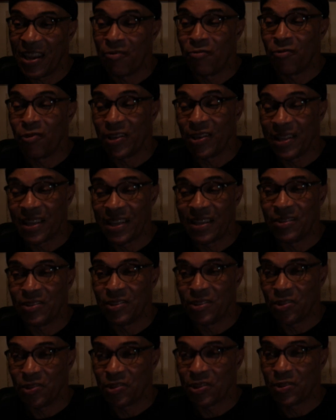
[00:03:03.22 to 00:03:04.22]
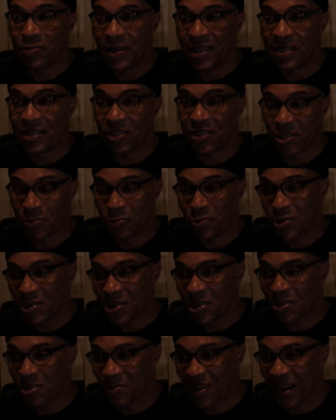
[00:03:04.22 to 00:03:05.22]
really introduced me to sport
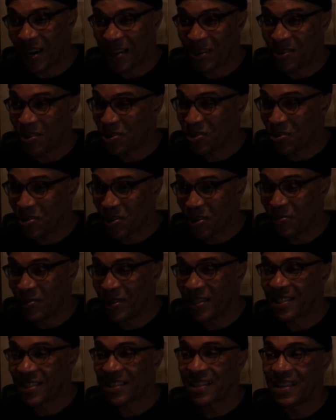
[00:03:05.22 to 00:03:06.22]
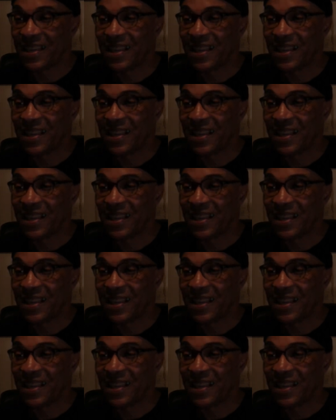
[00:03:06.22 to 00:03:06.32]
karate or tournaments.